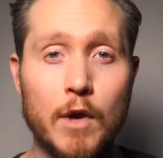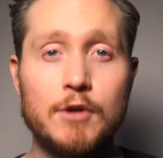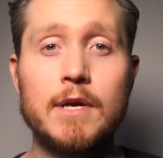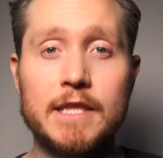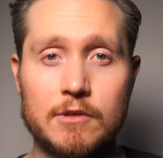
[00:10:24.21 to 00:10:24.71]
when
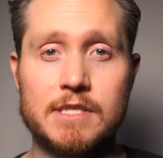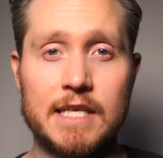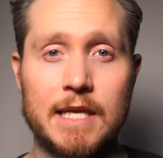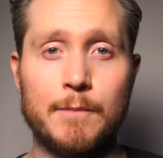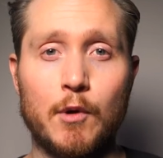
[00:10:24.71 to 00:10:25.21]
you hit those
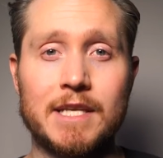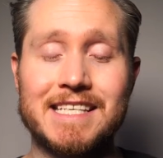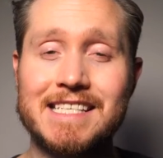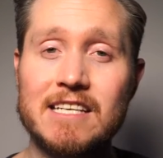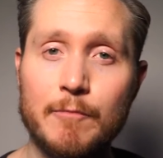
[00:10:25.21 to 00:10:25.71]
sticking points,
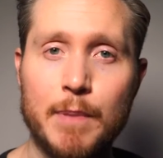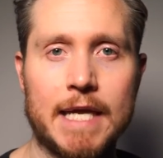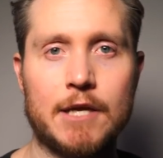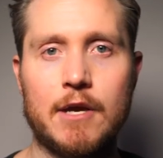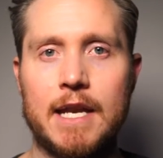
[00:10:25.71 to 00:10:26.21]
instead of
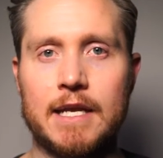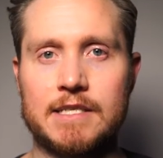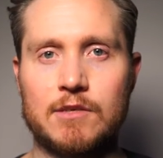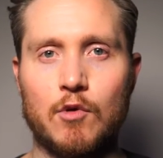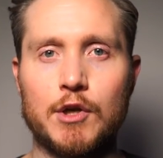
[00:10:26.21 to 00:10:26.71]
banging your head
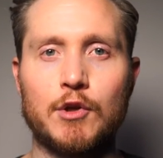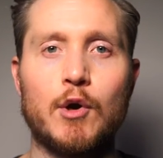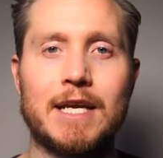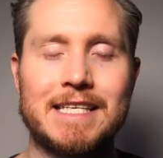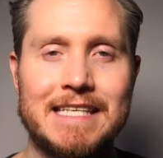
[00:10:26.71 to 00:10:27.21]
against the wall, you'll
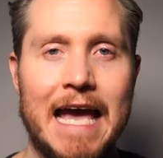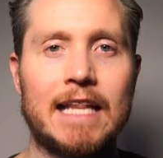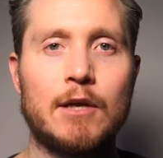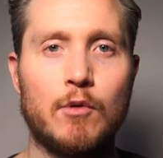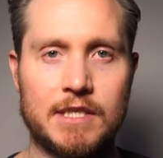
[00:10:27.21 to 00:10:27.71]
know
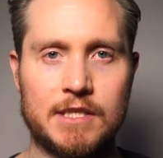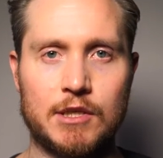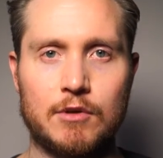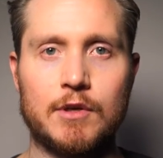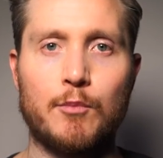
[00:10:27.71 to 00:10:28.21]
exactly what to
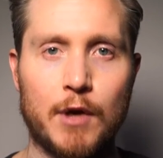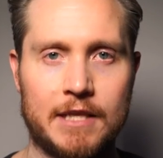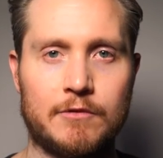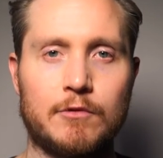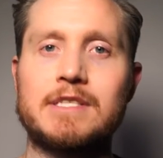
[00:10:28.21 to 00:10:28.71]
do to break
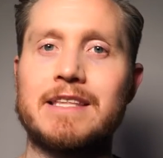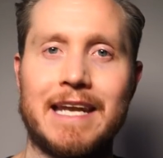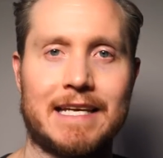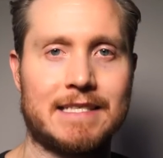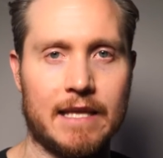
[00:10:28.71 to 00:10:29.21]
through to the
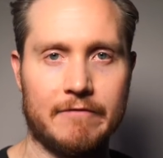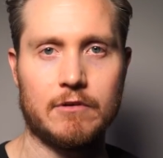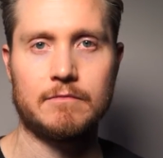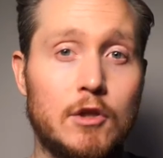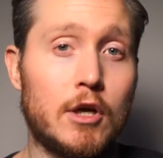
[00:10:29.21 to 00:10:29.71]
next
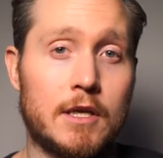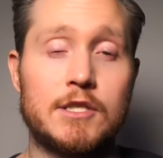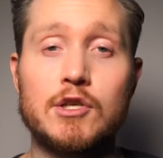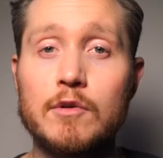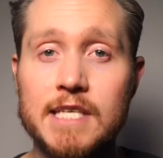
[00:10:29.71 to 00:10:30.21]
level.
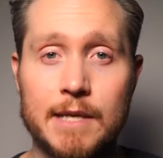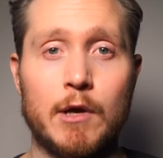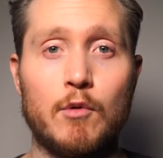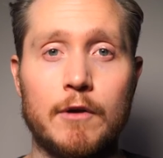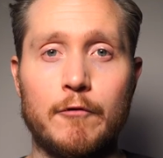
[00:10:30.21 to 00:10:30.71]
Look, don't take
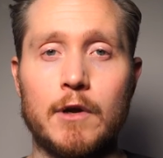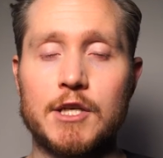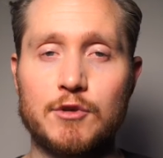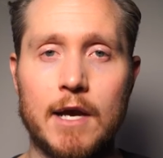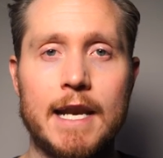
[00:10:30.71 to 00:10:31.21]
my word for it.
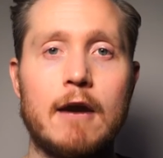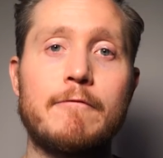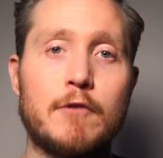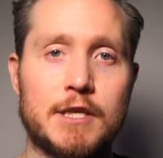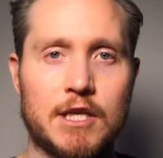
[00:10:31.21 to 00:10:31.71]
Try it out
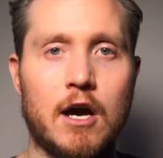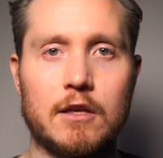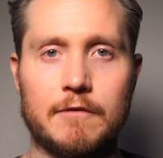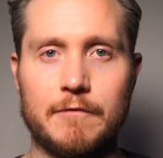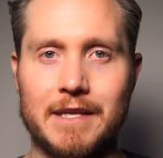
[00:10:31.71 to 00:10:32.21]
for
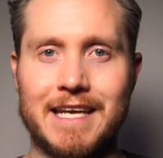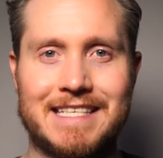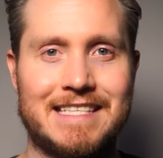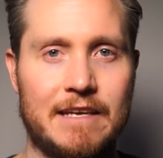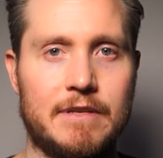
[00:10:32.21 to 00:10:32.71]
$1 for the
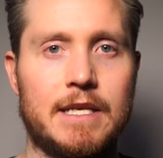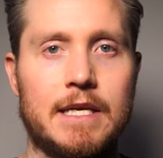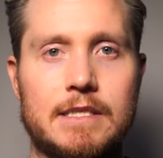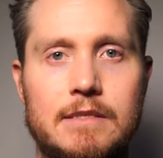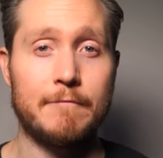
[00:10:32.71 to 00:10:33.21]
next 7
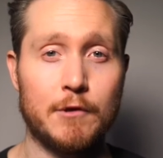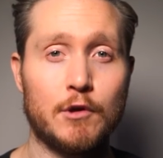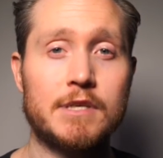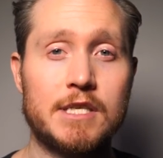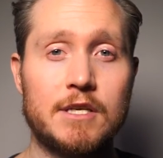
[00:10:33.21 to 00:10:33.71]
days. If you
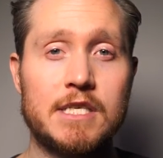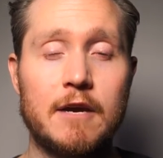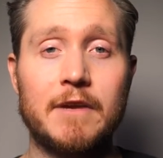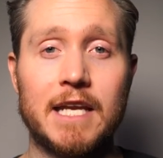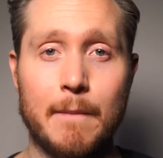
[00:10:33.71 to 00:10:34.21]
don't see
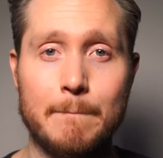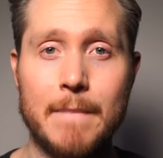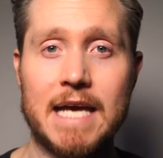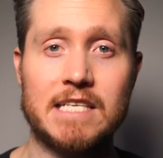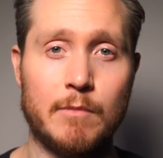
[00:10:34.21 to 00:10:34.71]
yourself getting a
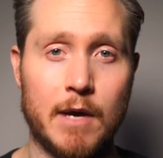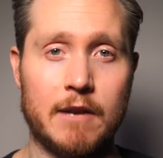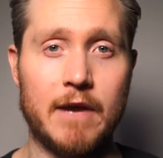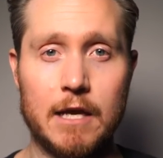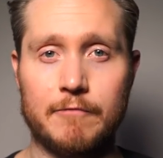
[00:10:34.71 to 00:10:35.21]
massive amount
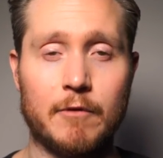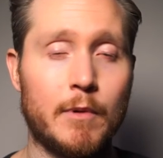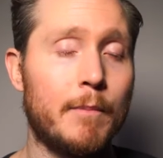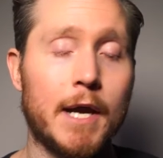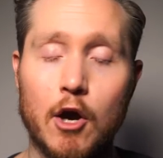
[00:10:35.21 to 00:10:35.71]
of value from
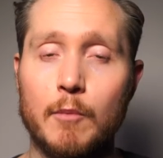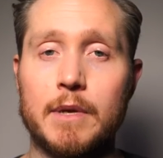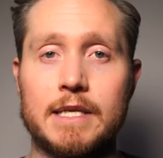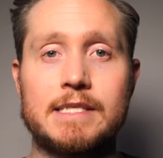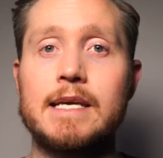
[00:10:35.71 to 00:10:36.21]
it, by all
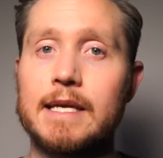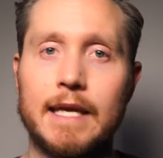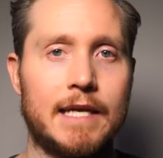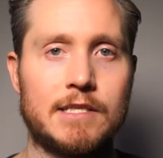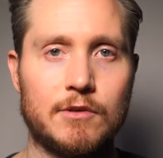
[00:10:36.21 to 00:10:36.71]
means,
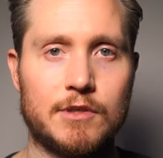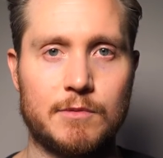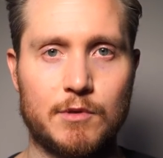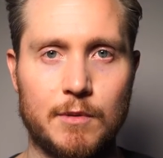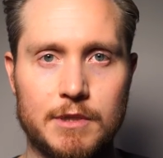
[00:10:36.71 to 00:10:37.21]
cancel your
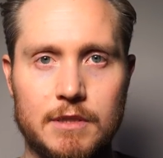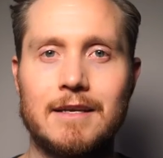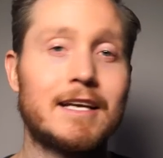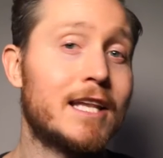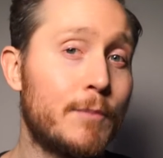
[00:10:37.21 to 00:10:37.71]
subscription.
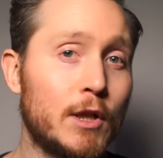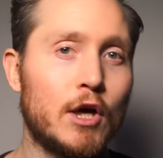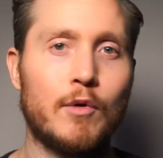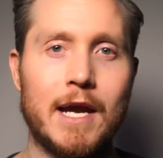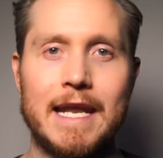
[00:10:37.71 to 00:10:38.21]
Click
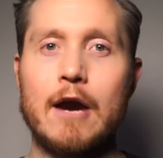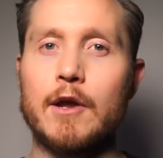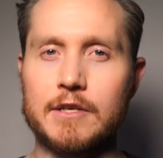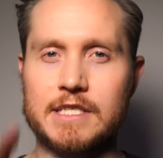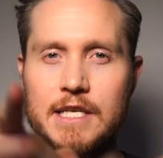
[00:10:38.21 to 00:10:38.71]
below right now
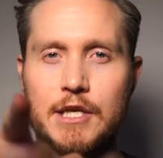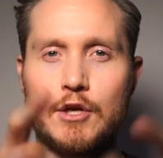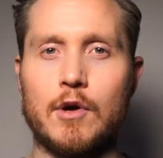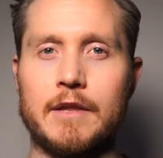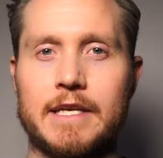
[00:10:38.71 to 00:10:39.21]
and I'll see
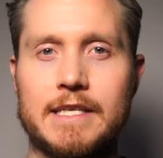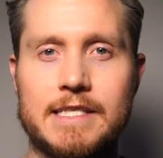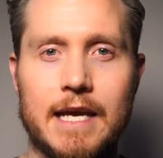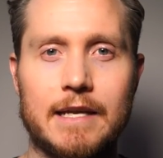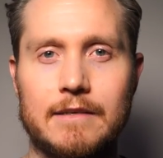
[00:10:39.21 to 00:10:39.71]
you on the
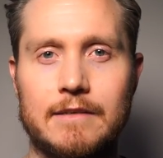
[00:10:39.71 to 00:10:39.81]
inside.